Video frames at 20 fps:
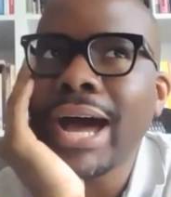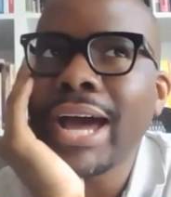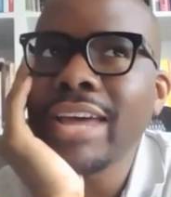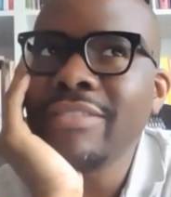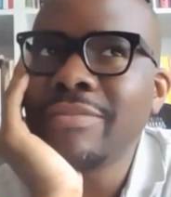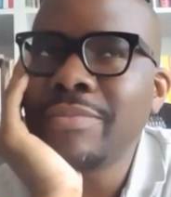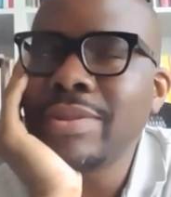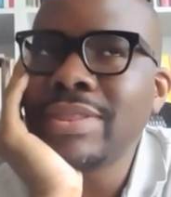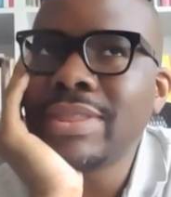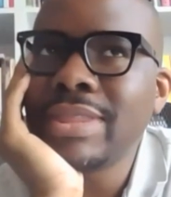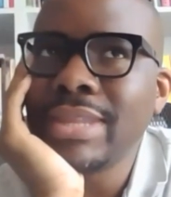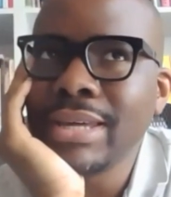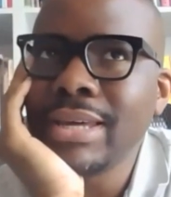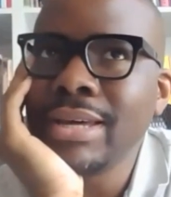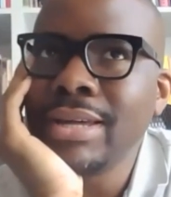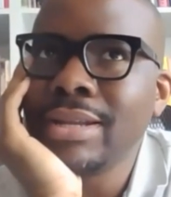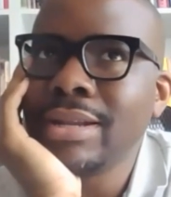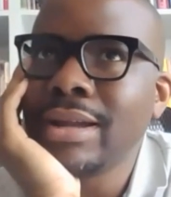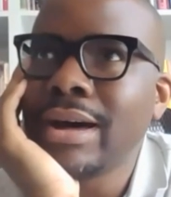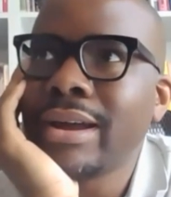I've been
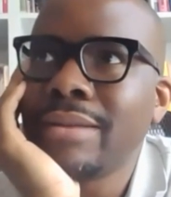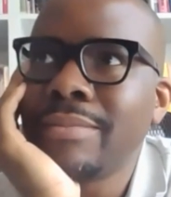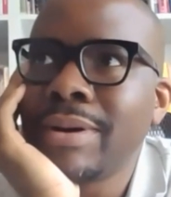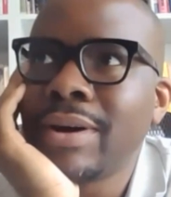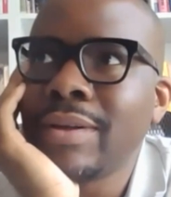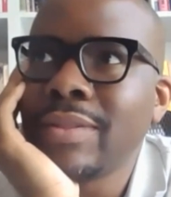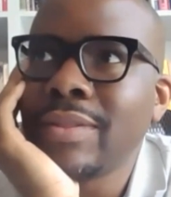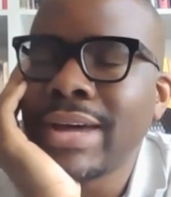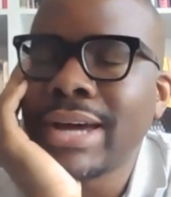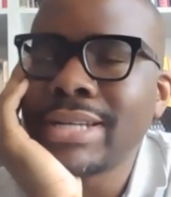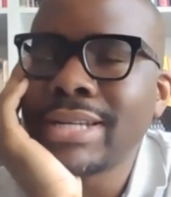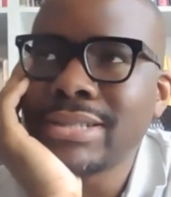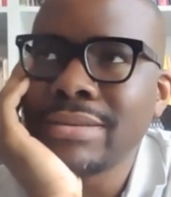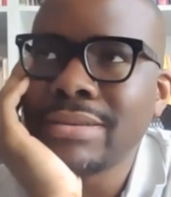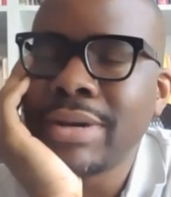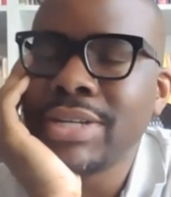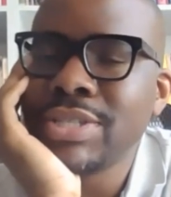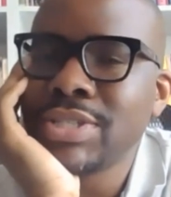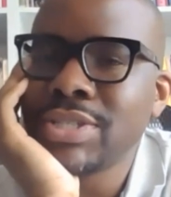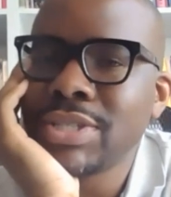thinking a lot about that
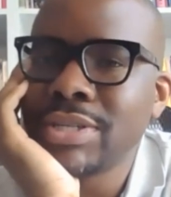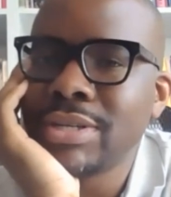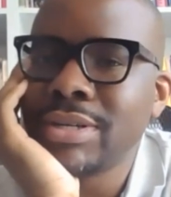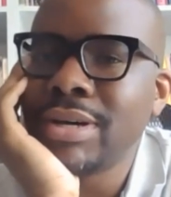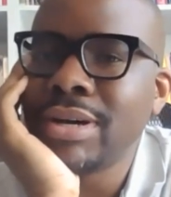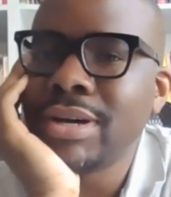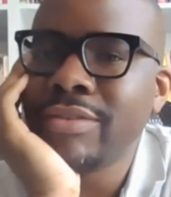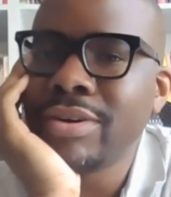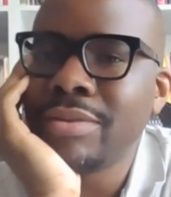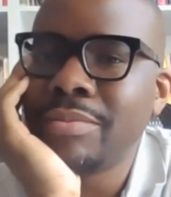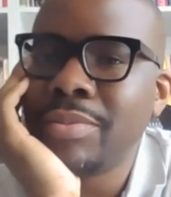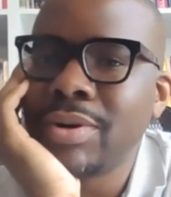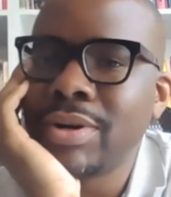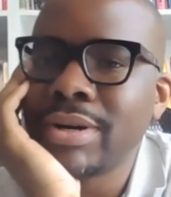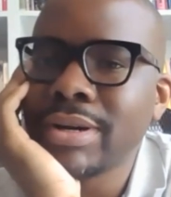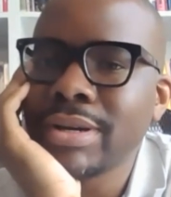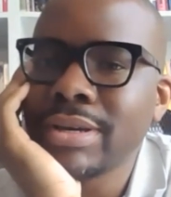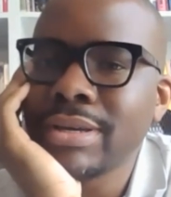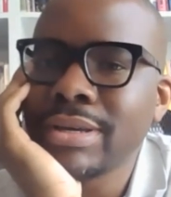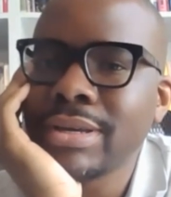dimension of your
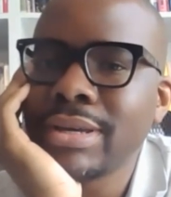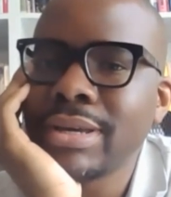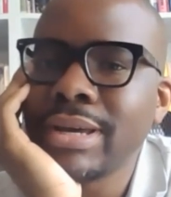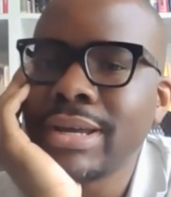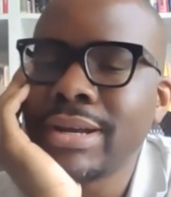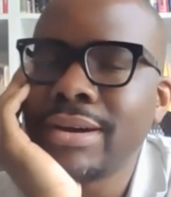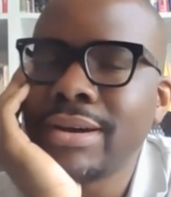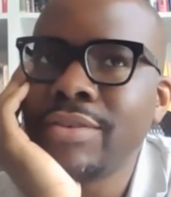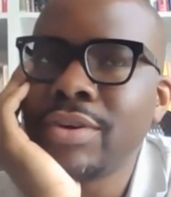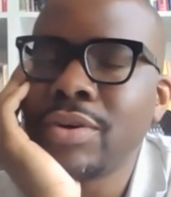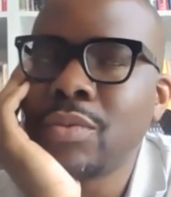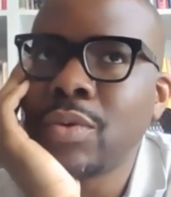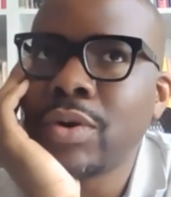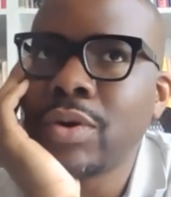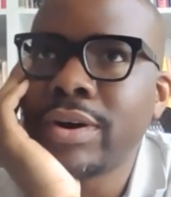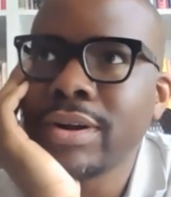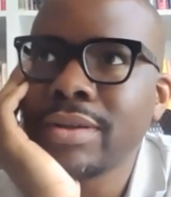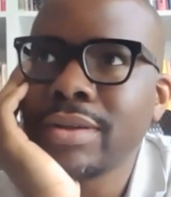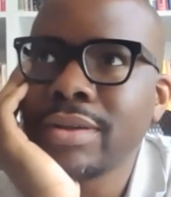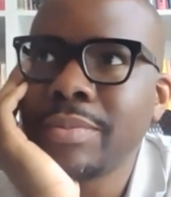book and of your
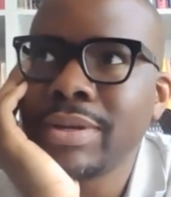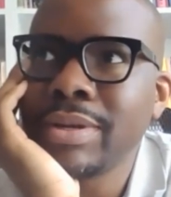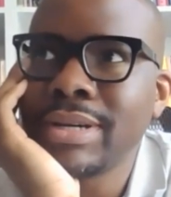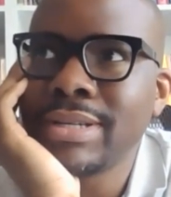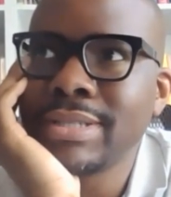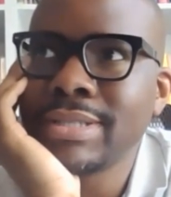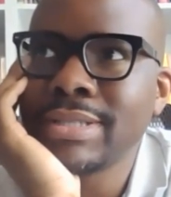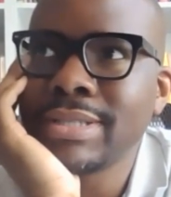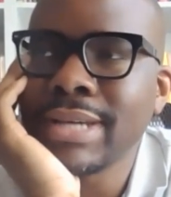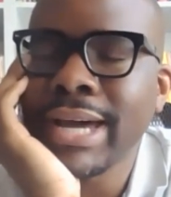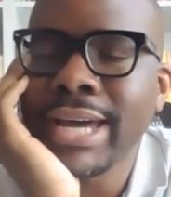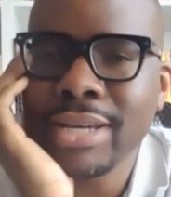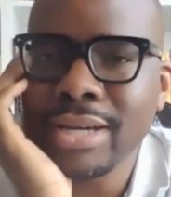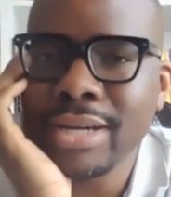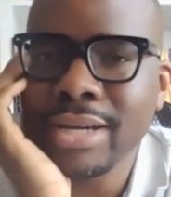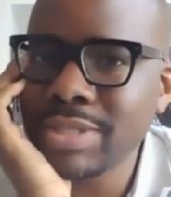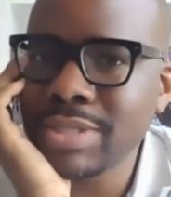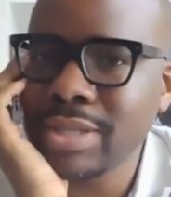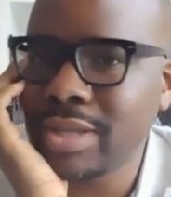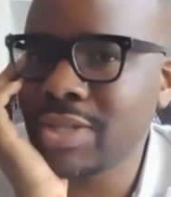work because I
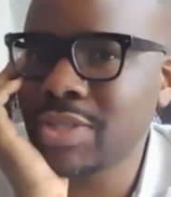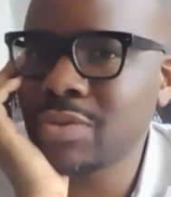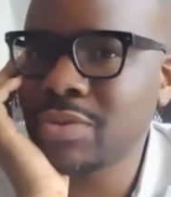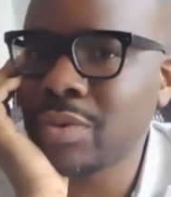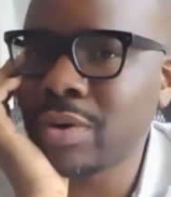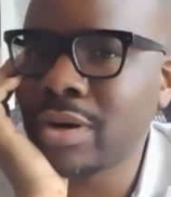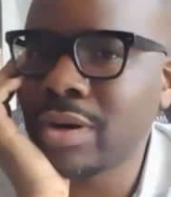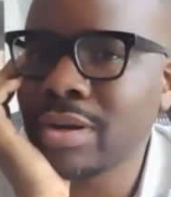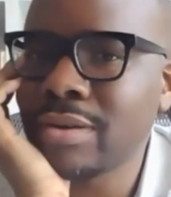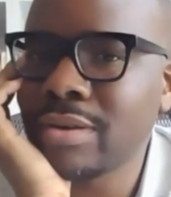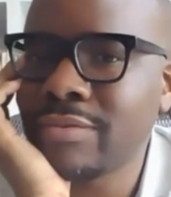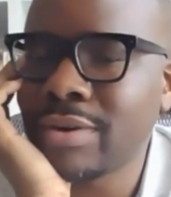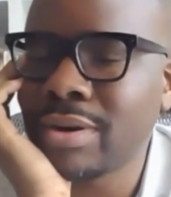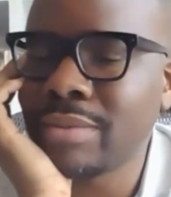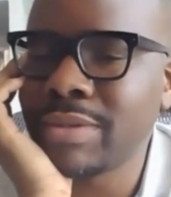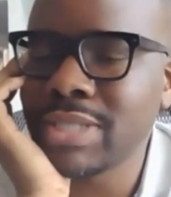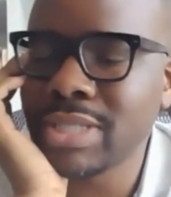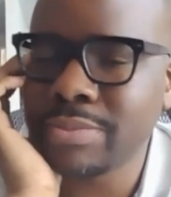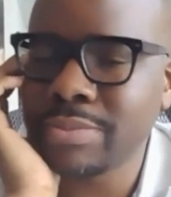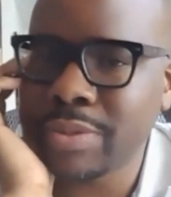come to this work
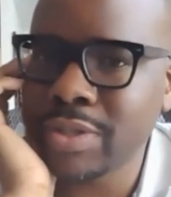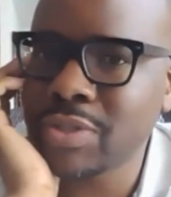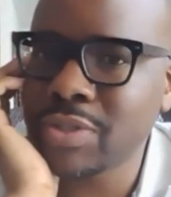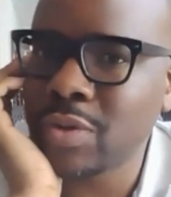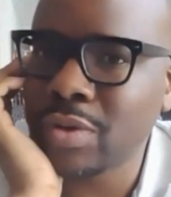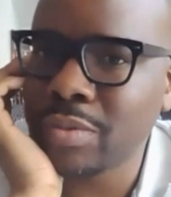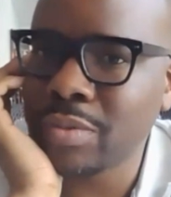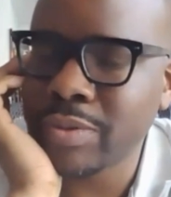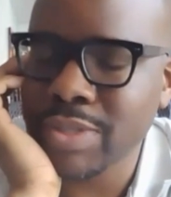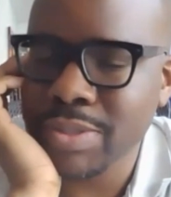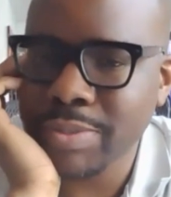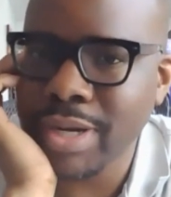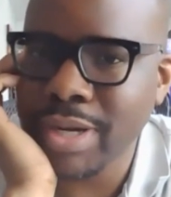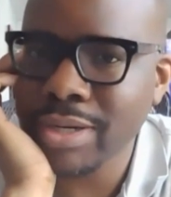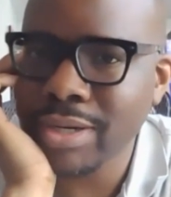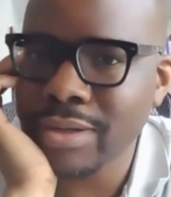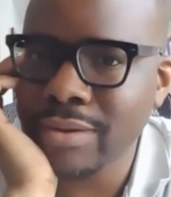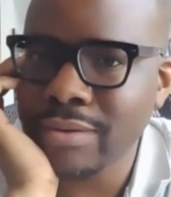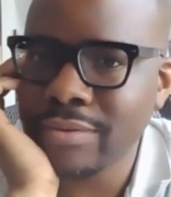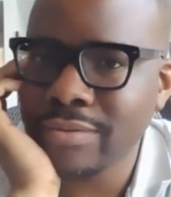from a spiritual
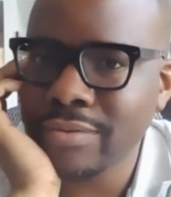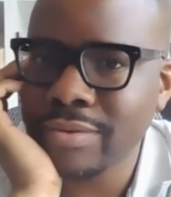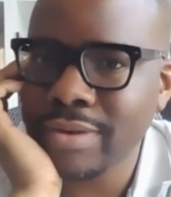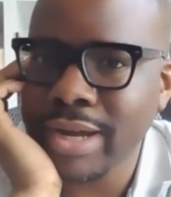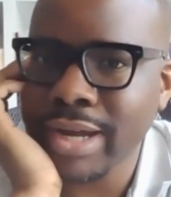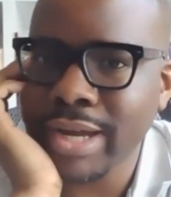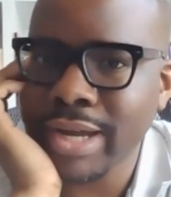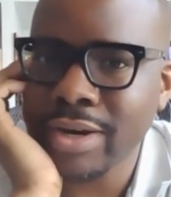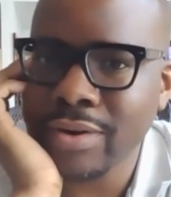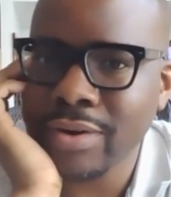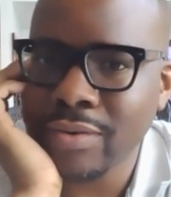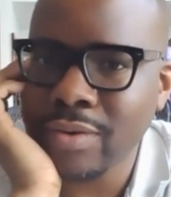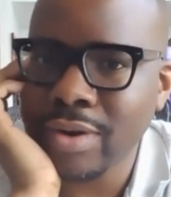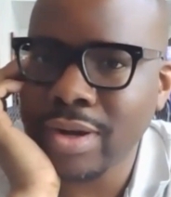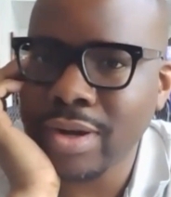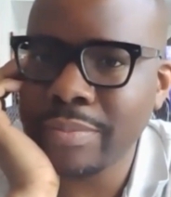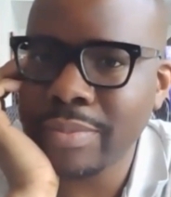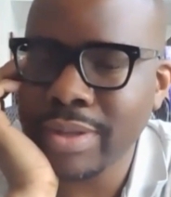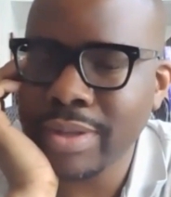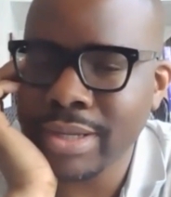perspective. I grew
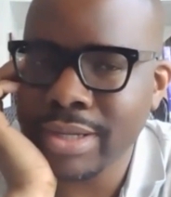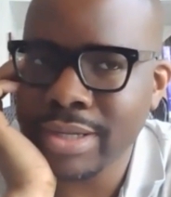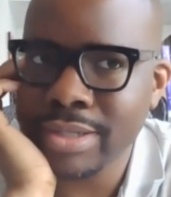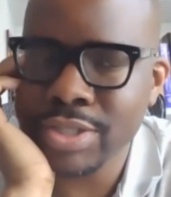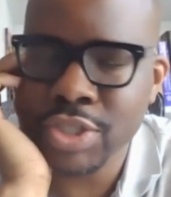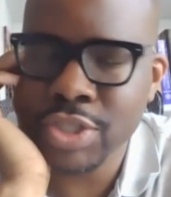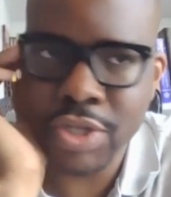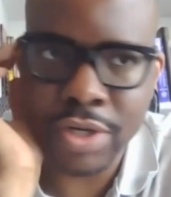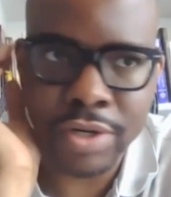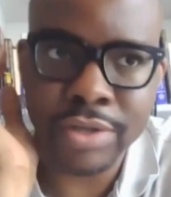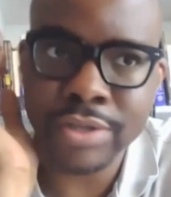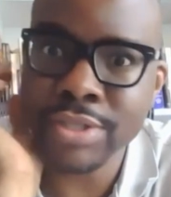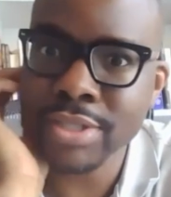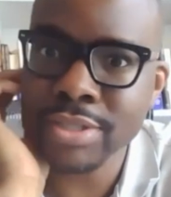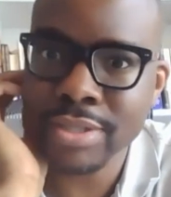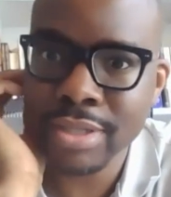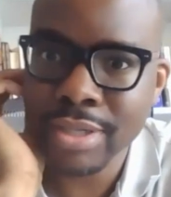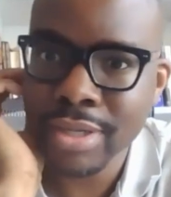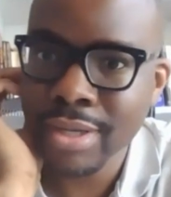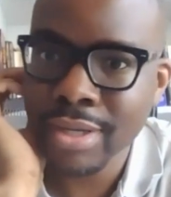up in
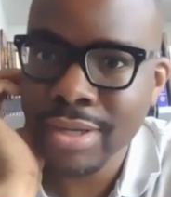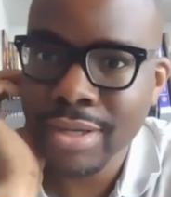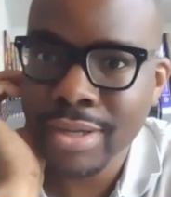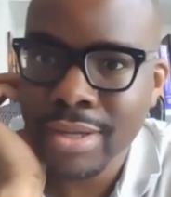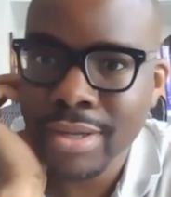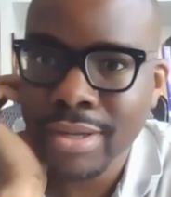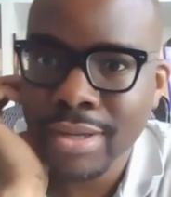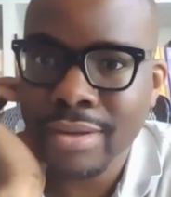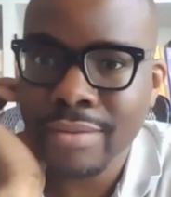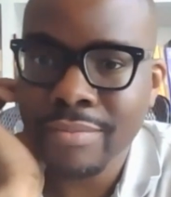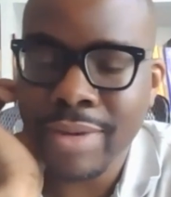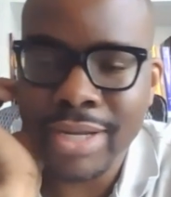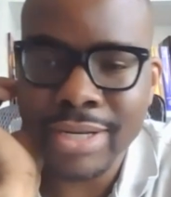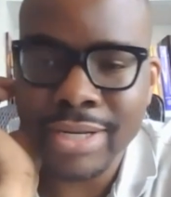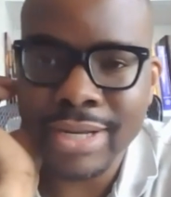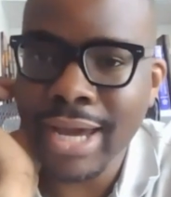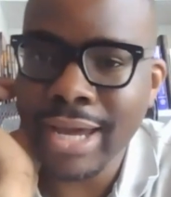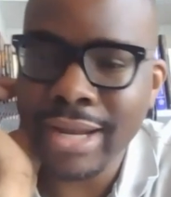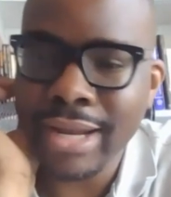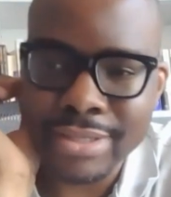church. My
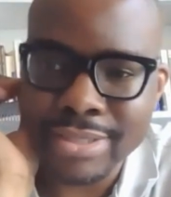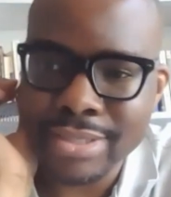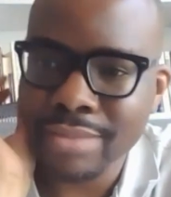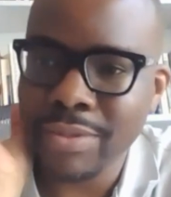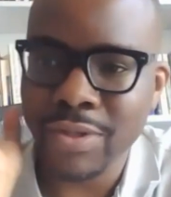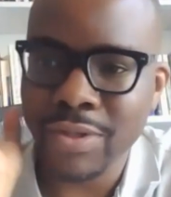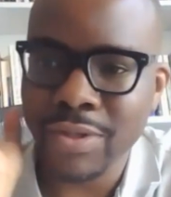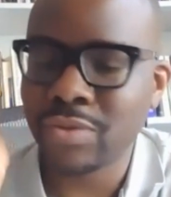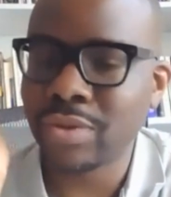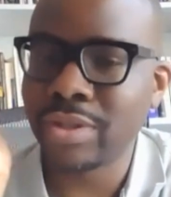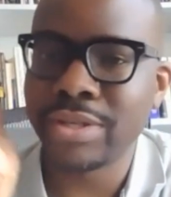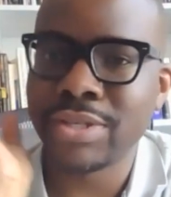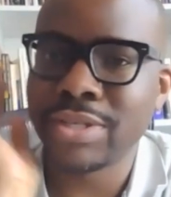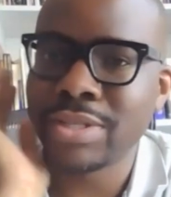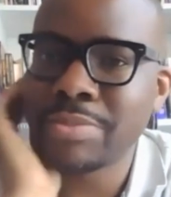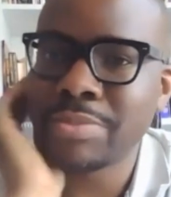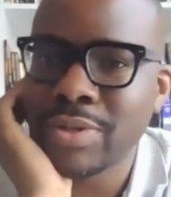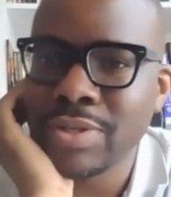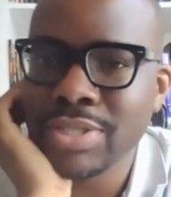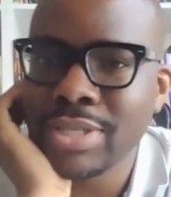dad is the most
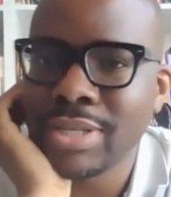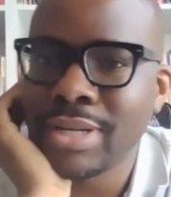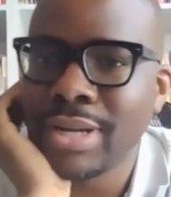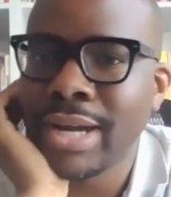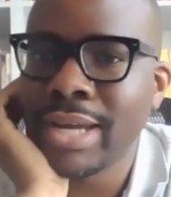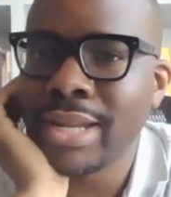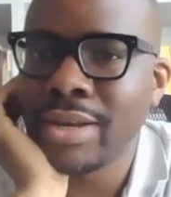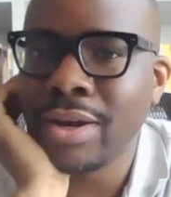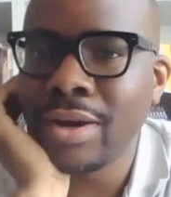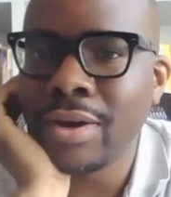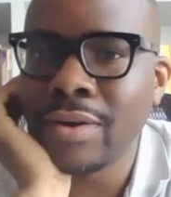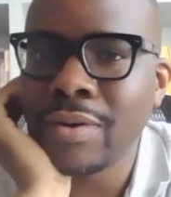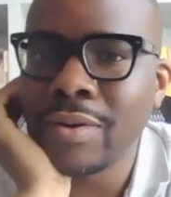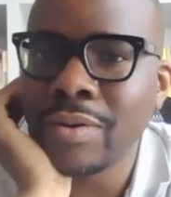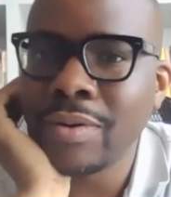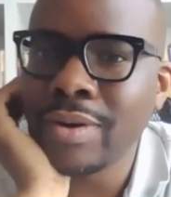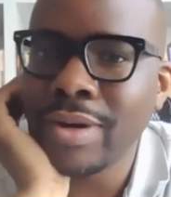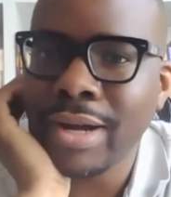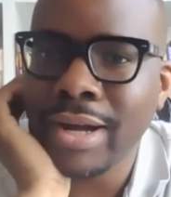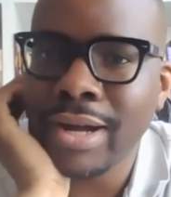religious person I know.